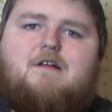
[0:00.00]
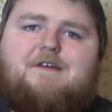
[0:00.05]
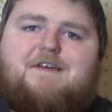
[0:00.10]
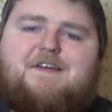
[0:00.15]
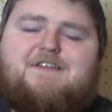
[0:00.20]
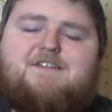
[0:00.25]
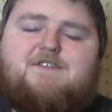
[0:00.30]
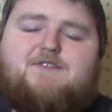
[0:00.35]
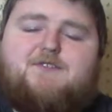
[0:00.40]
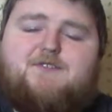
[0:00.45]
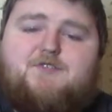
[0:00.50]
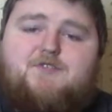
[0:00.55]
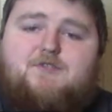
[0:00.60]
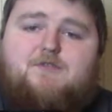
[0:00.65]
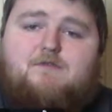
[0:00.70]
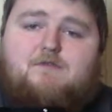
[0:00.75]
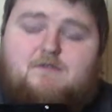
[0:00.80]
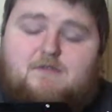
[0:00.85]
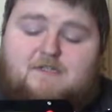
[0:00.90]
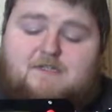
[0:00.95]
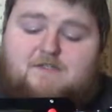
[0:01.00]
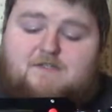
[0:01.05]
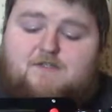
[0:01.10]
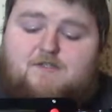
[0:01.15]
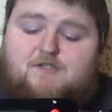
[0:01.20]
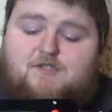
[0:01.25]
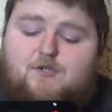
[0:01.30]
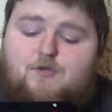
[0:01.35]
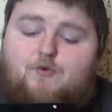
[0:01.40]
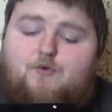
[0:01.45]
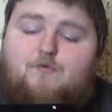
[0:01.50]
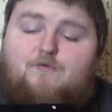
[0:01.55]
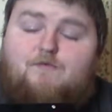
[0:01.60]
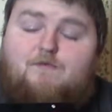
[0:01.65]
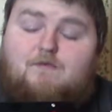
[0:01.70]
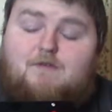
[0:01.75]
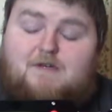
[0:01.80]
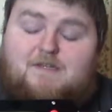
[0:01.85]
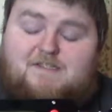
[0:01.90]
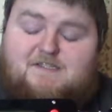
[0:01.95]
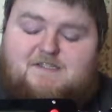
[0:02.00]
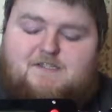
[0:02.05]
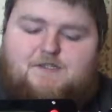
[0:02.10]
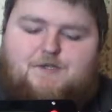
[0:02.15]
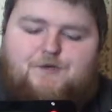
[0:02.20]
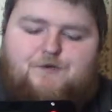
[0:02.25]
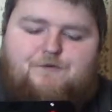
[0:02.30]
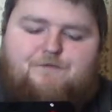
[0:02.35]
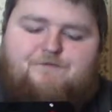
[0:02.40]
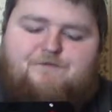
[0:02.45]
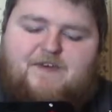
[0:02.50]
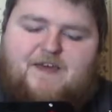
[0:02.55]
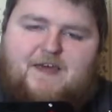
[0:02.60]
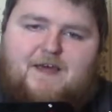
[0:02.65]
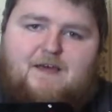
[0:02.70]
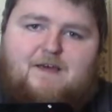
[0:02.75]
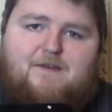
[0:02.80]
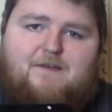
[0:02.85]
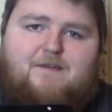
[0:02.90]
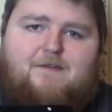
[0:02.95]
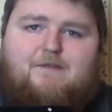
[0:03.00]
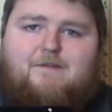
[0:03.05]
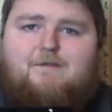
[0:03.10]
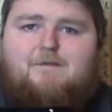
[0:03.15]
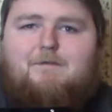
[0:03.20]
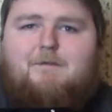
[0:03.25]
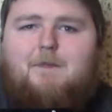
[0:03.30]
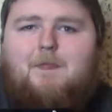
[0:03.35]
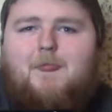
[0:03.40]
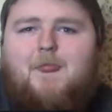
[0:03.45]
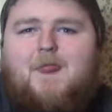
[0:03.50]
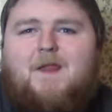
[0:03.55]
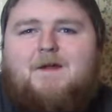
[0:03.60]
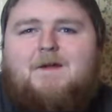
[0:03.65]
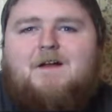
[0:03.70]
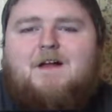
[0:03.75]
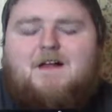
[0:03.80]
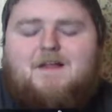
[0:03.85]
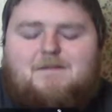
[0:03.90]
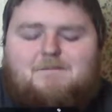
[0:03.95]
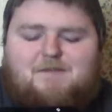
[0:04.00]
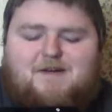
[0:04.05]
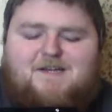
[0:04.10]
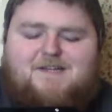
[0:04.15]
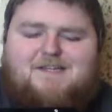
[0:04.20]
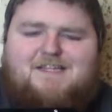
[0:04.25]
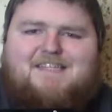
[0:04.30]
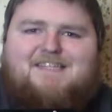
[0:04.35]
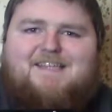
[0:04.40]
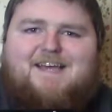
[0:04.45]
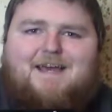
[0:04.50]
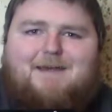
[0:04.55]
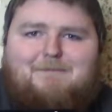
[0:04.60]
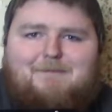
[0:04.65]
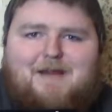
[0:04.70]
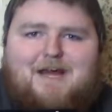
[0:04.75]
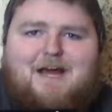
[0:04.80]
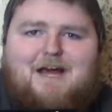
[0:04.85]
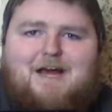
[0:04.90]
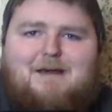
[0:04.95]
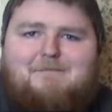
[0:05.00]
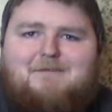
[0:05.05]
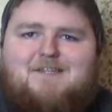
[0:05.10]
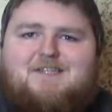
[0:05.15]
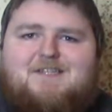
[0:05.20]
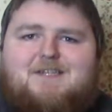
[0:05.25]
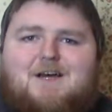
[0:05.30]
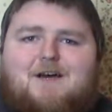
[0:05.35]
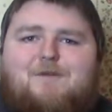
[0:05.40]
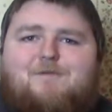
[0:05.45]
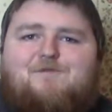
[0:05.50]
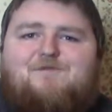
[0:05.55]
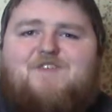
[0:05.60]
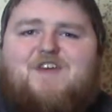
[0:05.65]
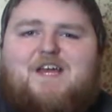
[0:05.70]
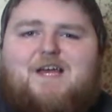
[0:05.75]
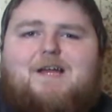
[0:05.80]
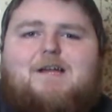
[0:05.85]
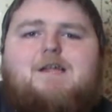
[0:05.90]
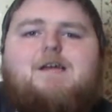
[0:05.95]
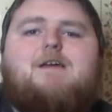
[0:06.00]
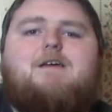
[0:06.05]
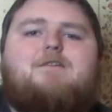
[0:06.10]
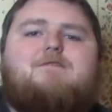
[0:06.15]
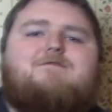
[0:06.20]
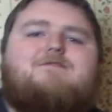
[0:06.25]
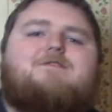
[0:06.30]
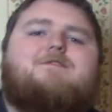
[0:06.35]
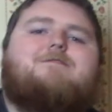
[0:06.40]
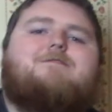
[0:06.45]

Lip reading: is too thick, but at the same time it's not thick enough.